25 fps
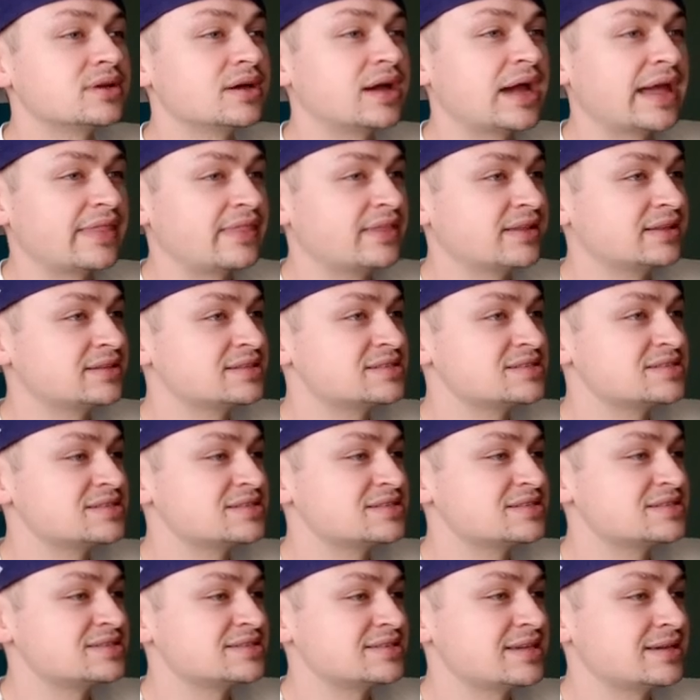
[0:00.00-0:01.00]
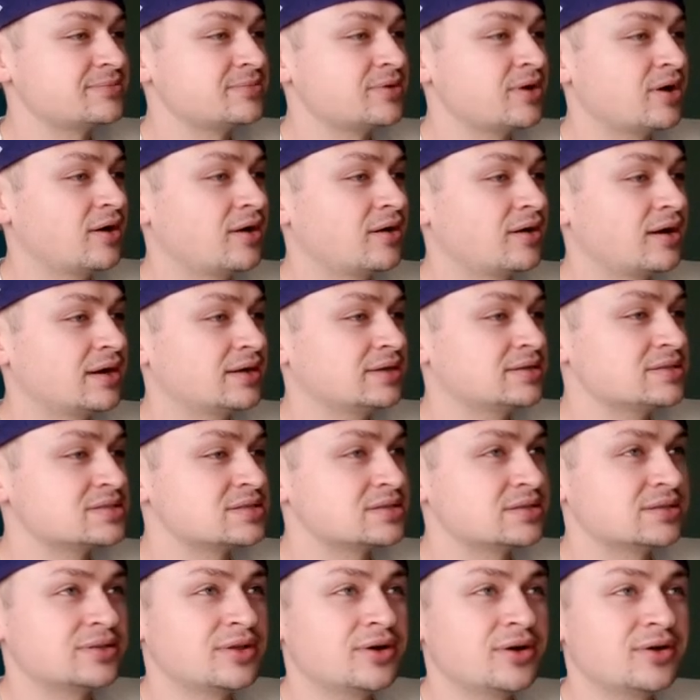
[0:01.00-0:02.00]
I think this is the same car,
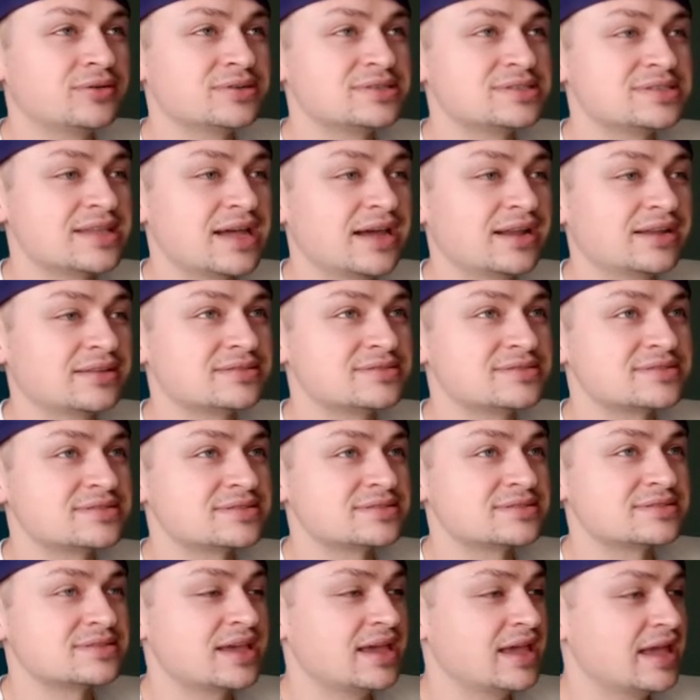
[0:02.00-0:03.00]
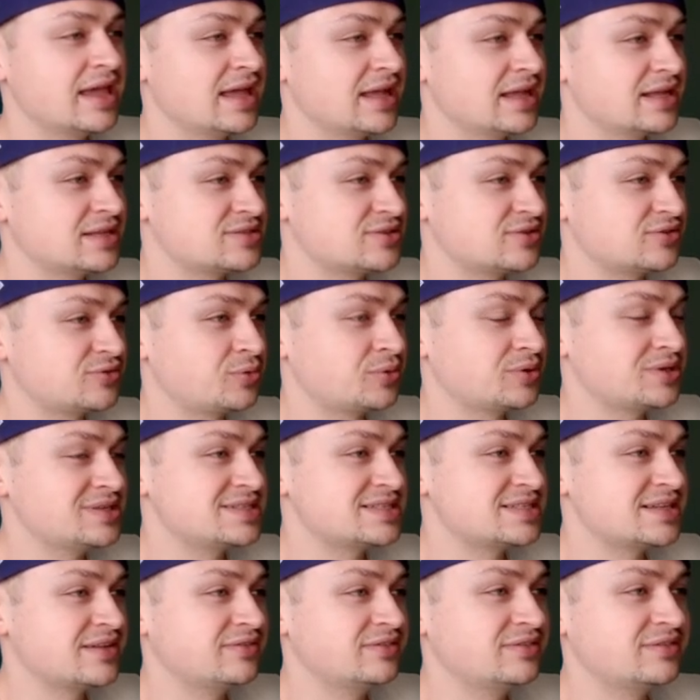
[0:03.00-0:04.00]
honestly. No, it's not. It's a
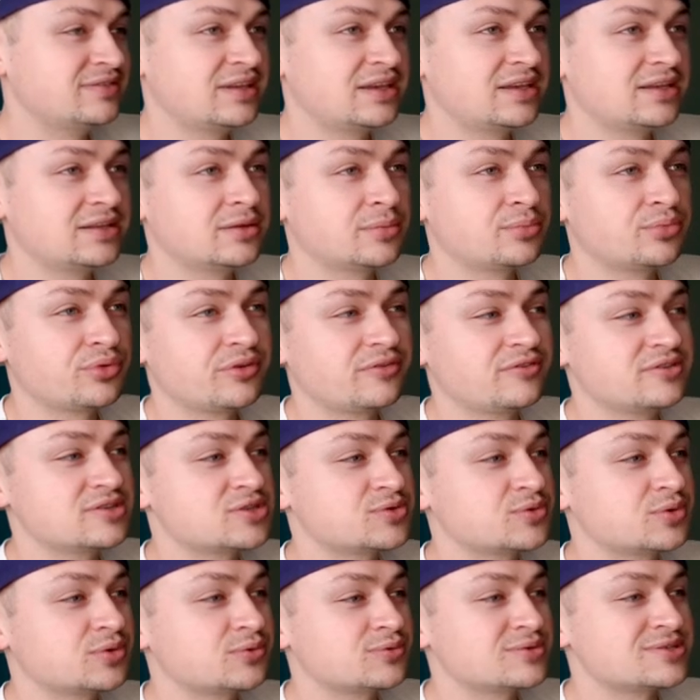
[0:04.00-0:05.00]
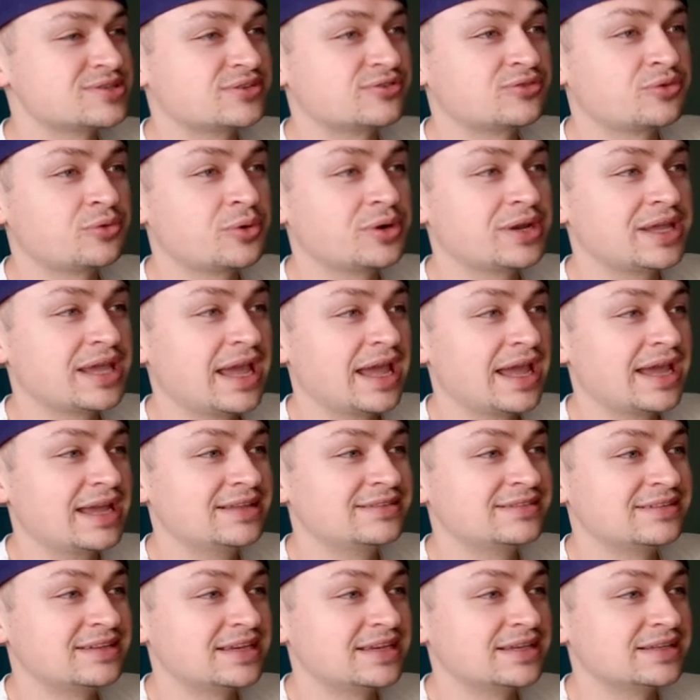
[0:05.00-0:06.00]
2017. The previous one was a
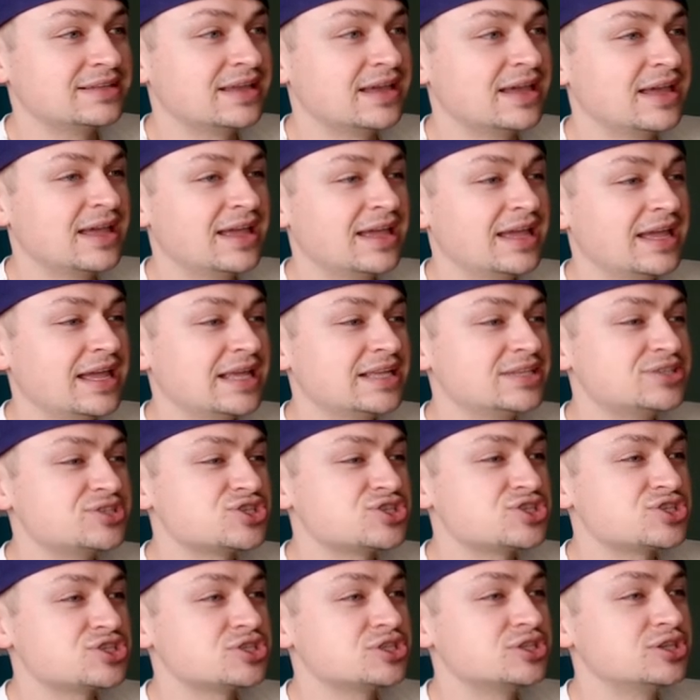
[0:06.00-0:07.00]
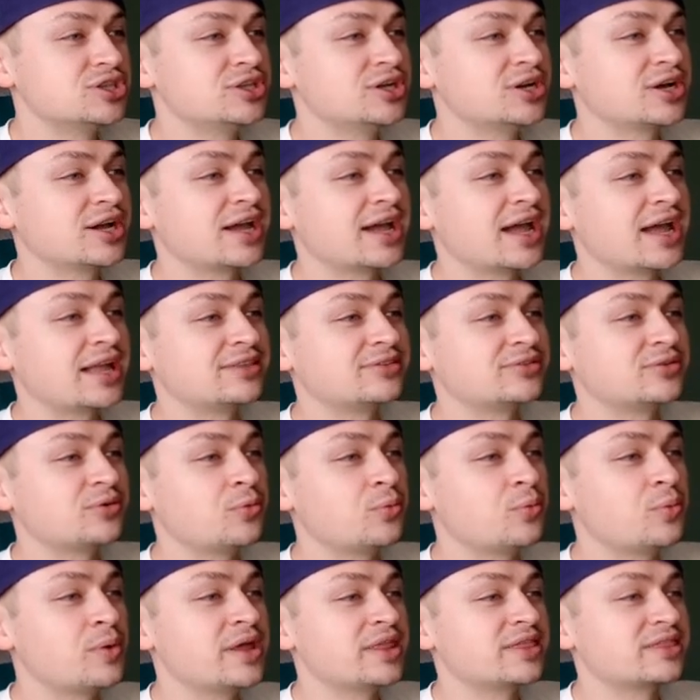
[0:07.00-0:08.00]
2018. Just look at the
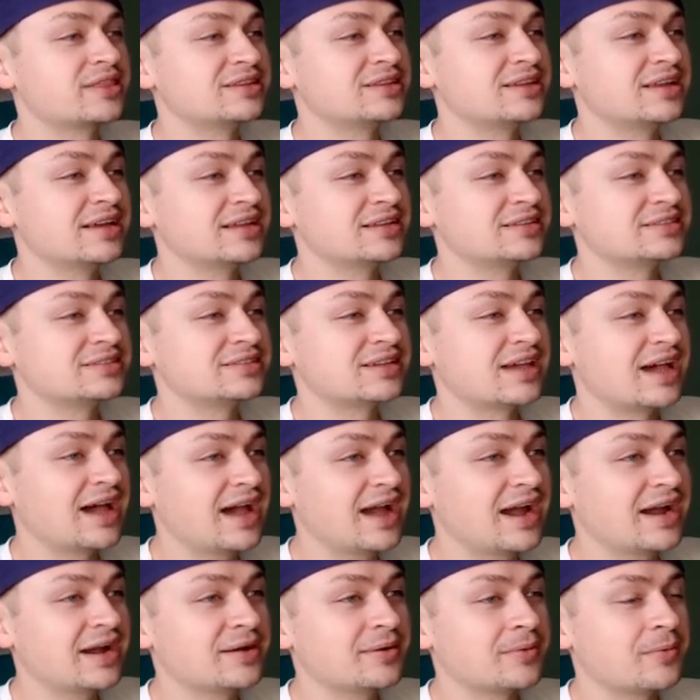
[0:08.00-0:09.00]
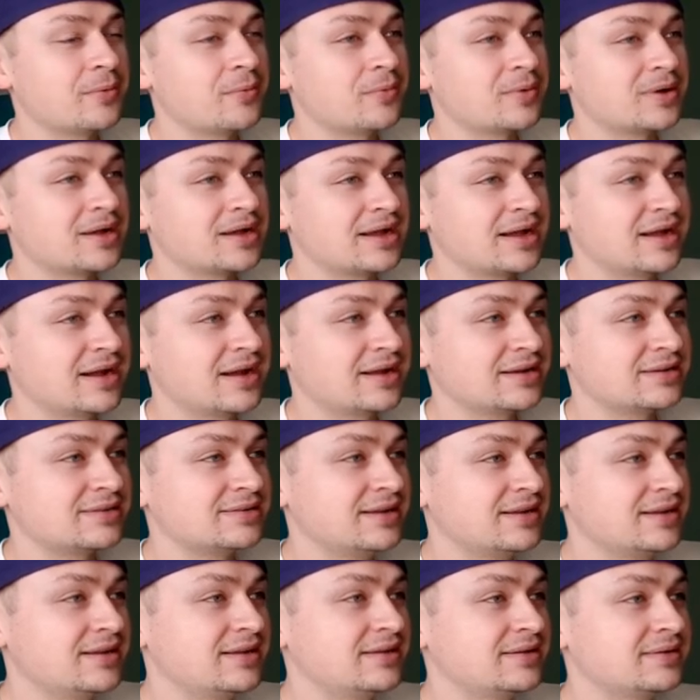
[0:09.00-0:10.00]
width of that tire. God
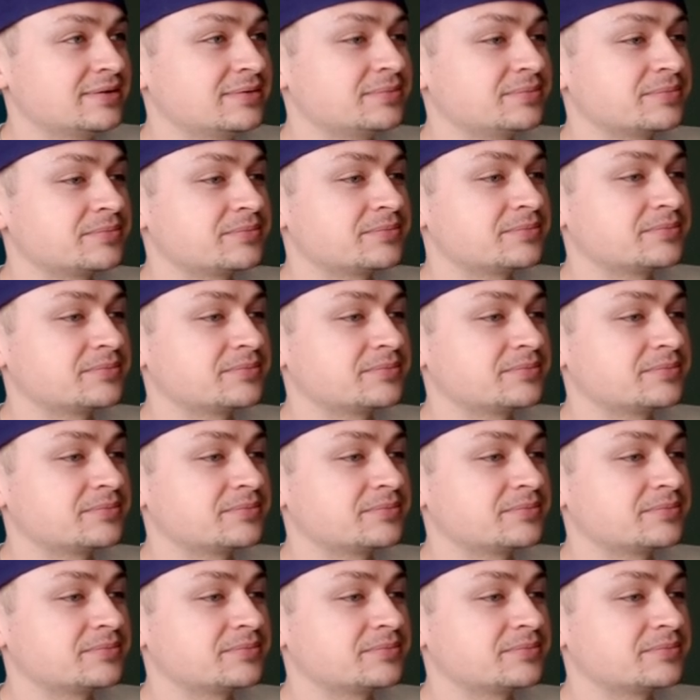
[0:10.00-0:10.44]
damn.